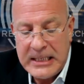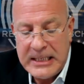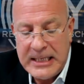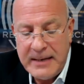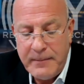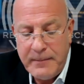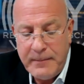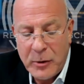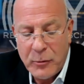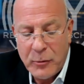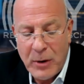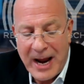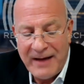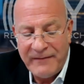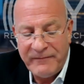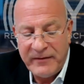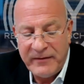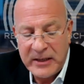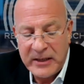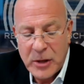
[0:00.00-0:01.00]

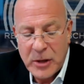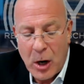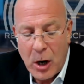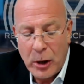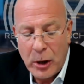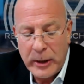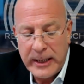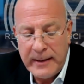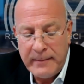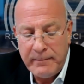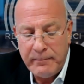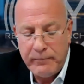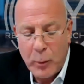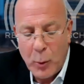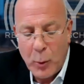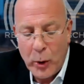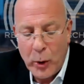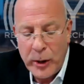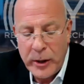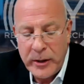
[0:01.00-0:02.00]
Demographics are
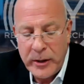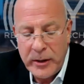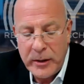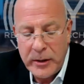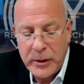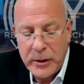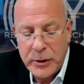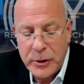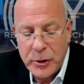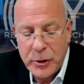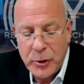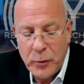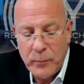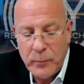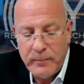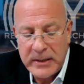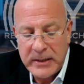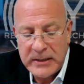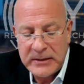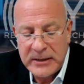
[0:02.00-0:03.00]
important to
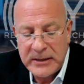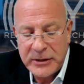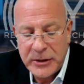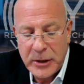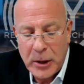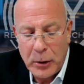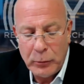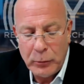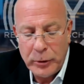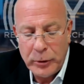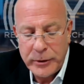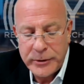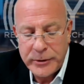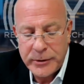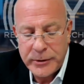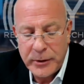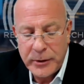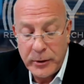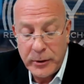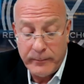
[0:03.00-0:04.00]
business
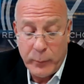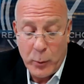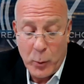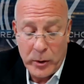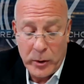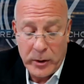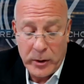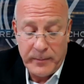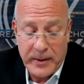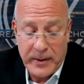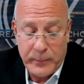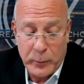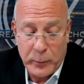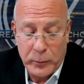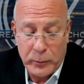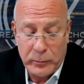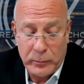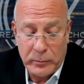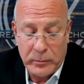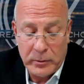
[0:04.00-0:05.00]
owners. They're important to
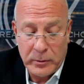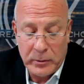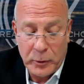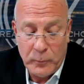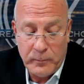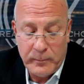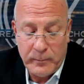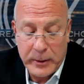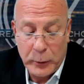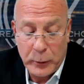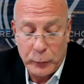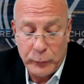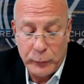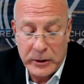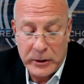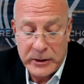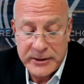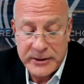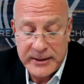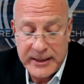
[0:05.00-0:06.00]
people who build
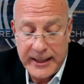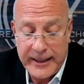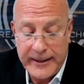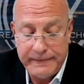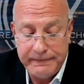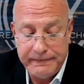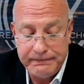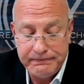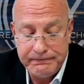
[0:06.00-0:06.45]
real estate.